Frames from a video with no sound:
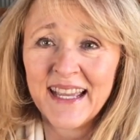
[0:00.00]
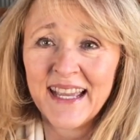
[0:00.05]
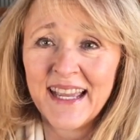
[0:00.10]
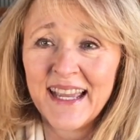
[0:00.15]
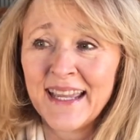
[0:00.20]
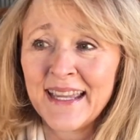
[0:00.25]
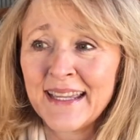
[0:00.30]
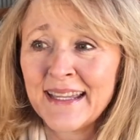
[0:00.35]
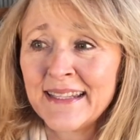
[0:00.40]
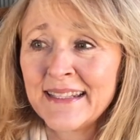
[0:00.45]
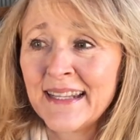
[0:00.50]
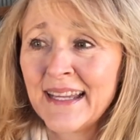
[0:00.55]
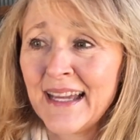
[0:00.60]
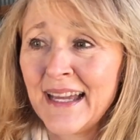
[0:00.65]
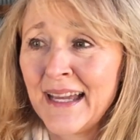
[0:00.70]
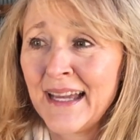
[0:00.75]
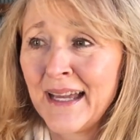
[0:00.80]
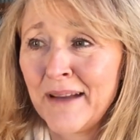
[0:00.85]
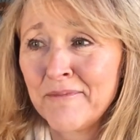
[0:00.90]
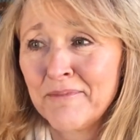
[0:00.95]

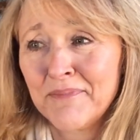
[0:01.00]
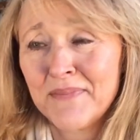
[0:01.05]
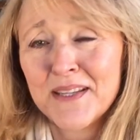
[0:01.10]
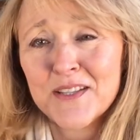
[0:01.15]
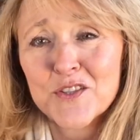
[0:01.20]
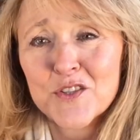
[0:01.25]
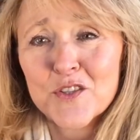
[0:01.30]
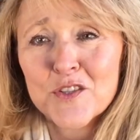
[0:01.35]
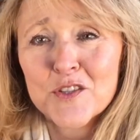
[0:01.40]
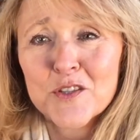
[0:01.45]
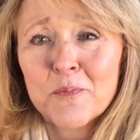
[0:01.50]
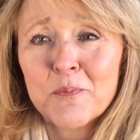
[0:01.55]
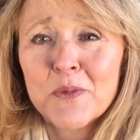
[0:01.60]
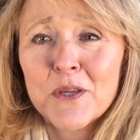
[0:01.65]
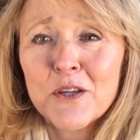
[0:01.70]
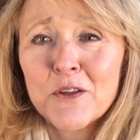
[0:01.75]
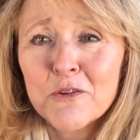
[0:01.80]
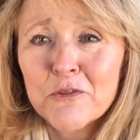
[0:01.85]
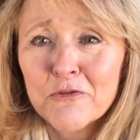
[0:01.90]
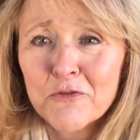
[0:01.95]
And it's just a
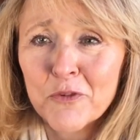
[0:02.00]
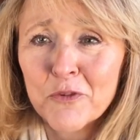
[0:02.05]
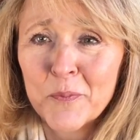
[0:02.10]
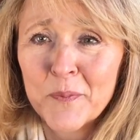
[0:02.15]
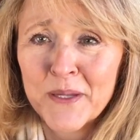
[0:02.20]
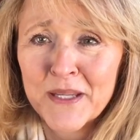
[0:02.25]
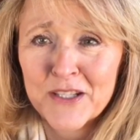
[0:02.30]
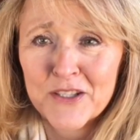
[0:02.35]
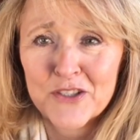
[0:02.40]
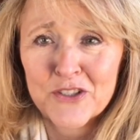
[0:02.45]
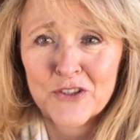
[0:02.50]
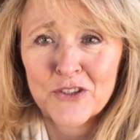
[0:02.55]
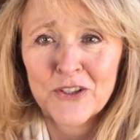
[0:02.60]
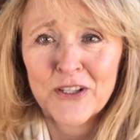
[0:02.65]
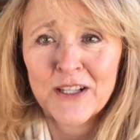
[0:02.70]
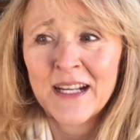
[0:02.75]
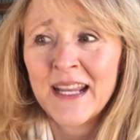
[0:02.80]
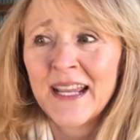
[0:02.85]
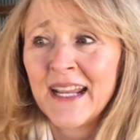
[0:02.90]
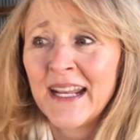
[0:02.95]
beautiful
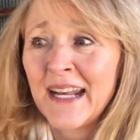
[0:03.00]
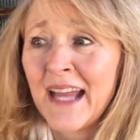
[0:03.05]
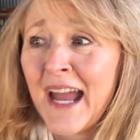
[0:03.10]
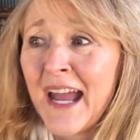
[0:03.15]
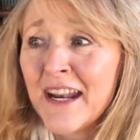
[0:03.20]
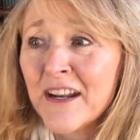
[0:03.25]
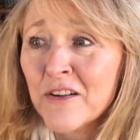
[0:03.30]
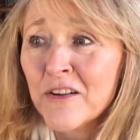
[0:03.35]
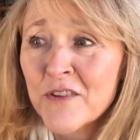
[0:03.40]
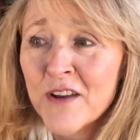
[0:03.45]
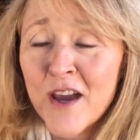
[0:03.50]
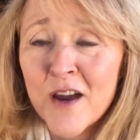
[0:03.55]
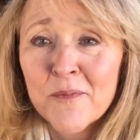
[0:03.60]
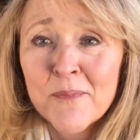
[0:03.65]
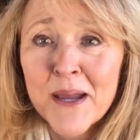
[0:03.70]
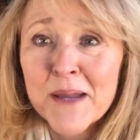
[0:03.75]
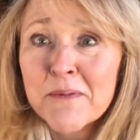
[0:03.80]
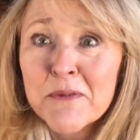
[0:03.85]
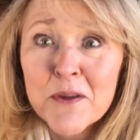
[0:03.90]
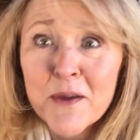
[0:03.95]
picture. And I don't know,
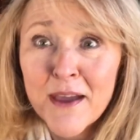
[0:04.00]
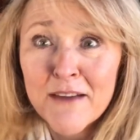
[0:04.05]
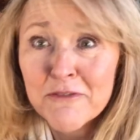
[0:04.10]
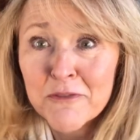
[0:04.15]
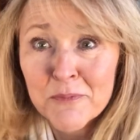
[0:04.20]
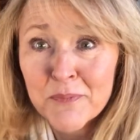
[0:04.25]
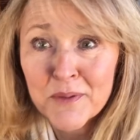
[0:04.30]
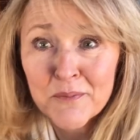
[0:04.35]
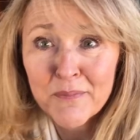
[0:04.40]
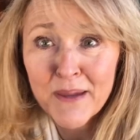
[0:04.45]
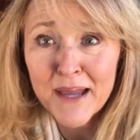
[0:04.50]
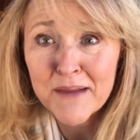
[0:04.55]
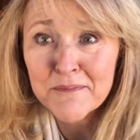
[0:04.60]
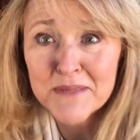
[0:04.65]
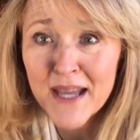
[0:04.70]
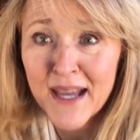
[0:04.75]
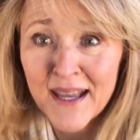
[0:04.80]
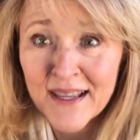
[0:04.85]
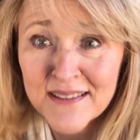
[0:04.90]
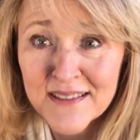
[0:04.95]
maybe you haven't been
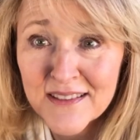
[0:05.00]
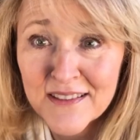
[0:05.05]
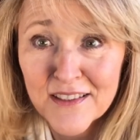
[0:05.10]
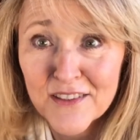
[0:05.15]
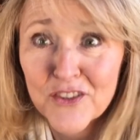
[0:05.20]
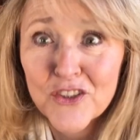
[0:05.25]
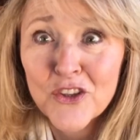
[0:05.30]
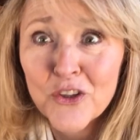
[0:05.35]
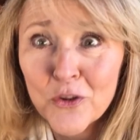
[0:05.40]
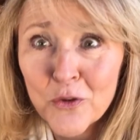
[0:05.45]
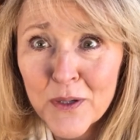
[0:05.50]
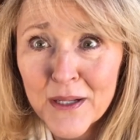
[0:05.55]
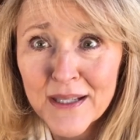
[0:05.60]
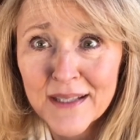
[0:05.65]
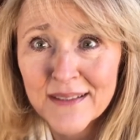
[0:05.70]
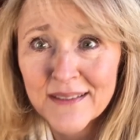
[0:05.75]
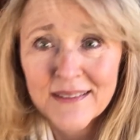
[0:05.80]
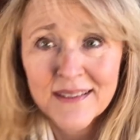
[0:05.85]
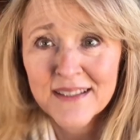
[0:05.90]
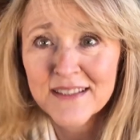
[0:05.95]
baptized. Do
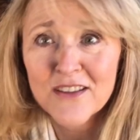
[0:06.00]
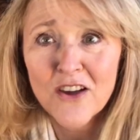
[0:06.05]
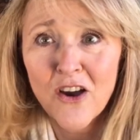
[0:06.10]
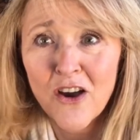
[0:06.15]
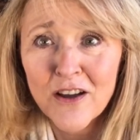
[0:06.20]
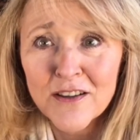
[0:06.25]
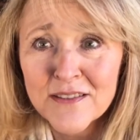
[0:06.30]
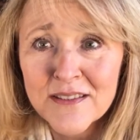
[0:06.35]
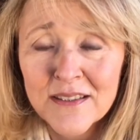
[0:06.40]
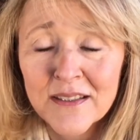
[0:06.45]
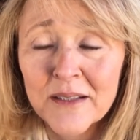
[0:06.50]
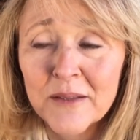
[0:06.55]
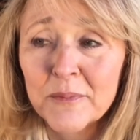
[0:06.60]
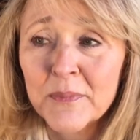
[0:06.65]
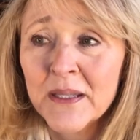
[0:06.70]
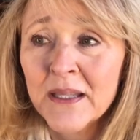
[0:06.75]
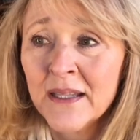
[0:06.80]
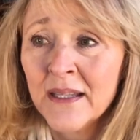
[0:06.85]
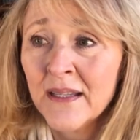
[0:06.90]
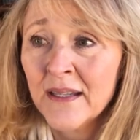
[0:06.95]
it. It's awesome.
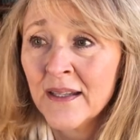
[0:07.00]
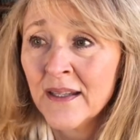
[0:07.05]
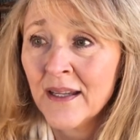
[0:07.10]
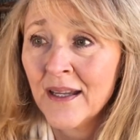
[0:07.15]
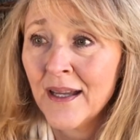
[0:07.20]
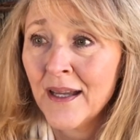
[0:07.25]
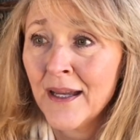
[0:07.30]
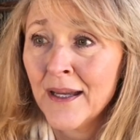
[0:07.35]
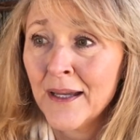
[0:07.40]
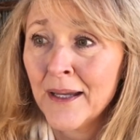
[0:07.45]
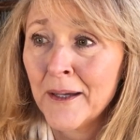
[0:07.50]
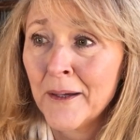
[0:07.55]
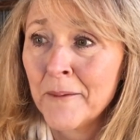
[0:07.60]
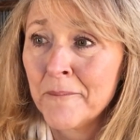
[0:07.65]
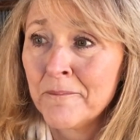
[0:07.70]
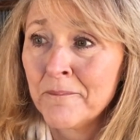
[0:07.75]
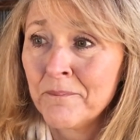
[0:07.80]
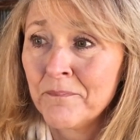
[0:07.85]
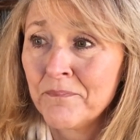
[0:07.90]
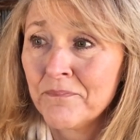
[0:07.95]

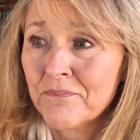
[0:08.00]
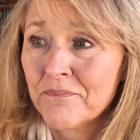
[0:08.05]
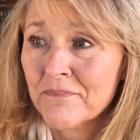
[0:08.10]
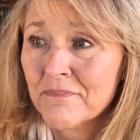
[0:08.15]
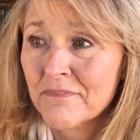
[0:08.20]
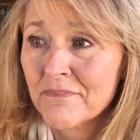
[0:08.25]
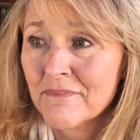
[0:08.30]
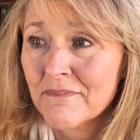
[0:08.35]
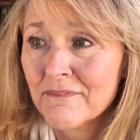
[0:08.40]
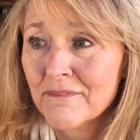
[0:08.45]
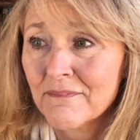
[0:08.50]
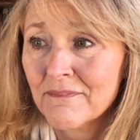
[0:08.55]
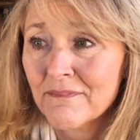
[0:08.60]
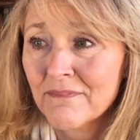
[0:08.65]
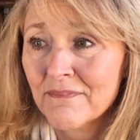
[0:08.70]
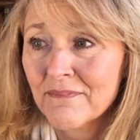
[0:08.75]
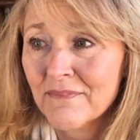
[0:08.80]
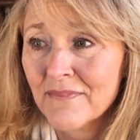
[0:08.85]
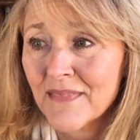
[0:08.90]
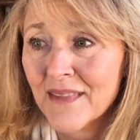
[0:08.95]

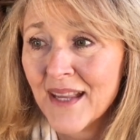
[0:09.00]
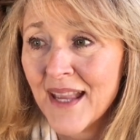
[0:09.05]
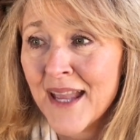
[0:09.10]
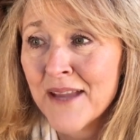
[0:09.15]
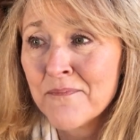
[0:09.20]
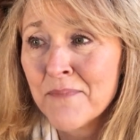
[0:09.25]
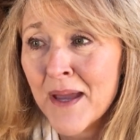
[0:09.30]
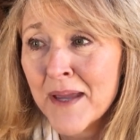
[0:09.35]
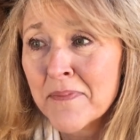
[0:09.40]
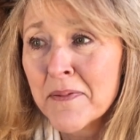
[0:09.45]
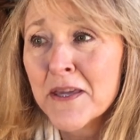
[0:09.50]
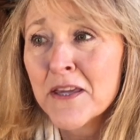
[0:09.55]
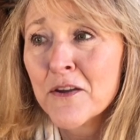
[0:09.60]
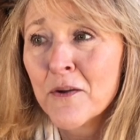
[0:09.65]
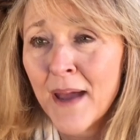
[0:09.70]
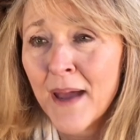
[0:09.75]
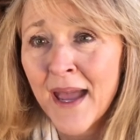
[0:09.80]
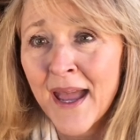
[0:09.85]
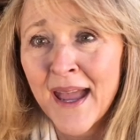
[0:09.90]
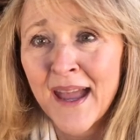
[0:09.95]
And maybe you
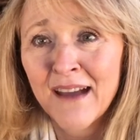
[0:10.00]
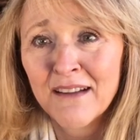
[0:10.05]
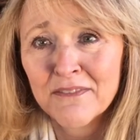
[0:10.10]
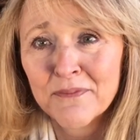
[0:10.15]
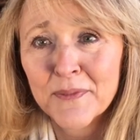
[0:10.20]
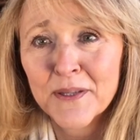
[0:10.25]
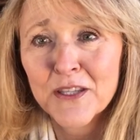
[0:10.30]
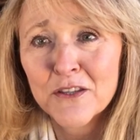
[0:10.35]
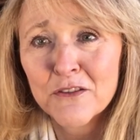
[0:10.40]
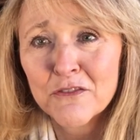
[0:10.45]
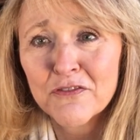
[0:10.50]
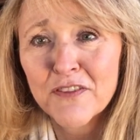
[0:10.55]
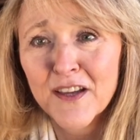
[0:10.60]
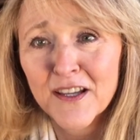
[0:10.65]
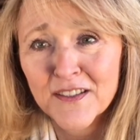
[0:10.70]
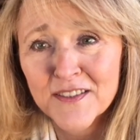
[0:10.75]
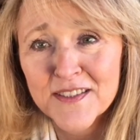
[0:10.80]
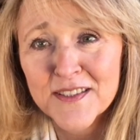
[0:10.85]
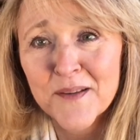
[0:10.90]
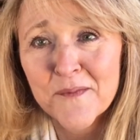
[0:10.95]
have, but you've
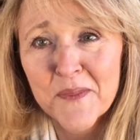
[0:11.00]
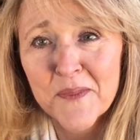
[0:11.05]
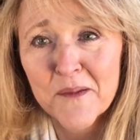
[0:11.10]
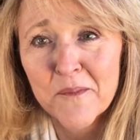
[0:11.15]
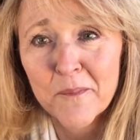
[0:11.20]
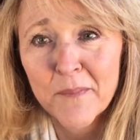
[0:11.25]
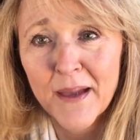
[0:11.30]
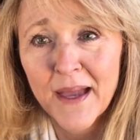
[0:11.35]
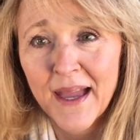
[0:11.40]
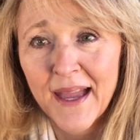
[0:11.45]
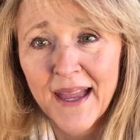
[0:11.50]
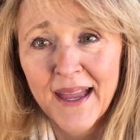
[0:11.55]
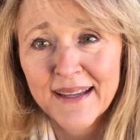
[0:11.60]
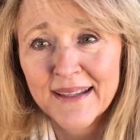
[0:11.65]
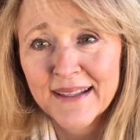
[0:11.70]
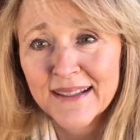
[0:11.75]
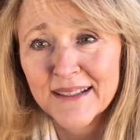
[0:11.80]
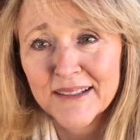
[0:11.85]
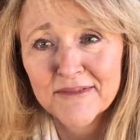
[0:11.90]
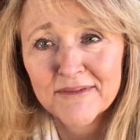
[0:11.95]
held something back.
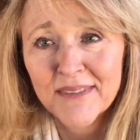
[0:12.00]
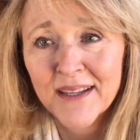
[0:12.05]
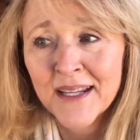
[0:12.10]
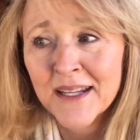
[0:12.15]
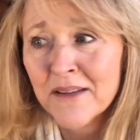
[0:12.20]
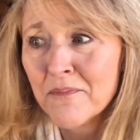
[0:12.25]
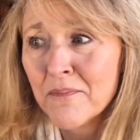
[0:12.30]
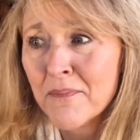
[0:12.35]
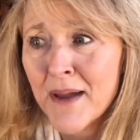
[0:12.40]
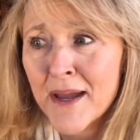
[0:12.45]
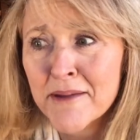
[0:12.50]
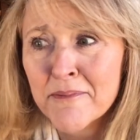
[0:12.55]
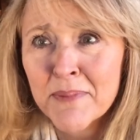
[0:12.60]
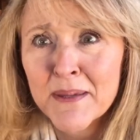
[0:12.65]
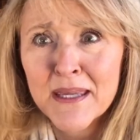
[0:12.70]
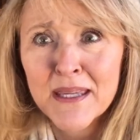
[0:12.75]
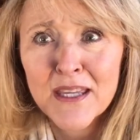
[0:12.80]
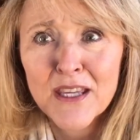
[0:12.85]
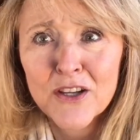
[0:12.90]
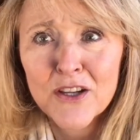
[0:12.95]
And it may be
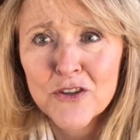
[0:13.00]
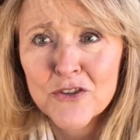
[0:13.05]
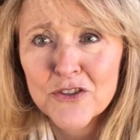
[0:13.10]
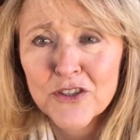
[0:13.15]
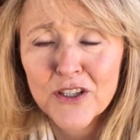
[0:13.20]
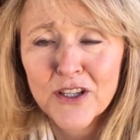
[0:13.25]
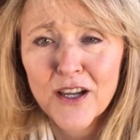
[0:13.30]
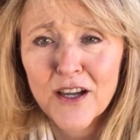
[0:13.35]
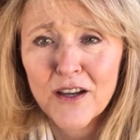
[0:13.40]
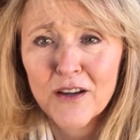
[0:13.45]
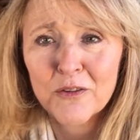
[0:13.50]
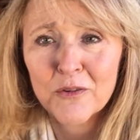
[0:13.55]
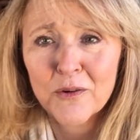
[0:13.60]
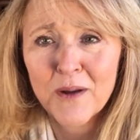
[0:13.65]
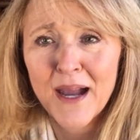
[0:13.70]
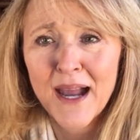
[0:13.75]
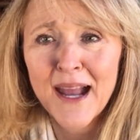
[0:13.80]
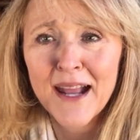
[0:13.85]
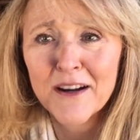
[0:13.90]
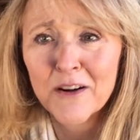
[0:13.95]
years ago.
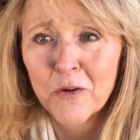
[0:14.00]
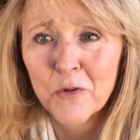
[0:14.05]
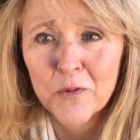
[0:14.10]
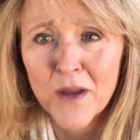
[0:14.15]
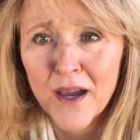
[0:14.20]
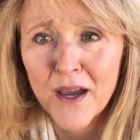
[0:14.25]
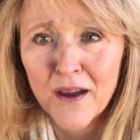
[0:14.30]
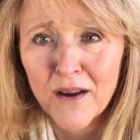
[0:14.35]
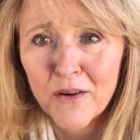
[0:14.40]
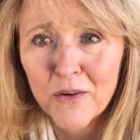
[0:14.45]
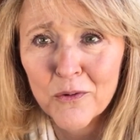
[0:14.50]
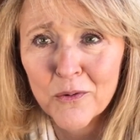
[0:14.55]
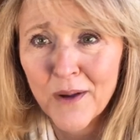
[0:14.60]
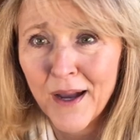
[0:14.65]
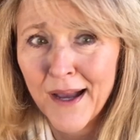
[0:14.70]
I don't know.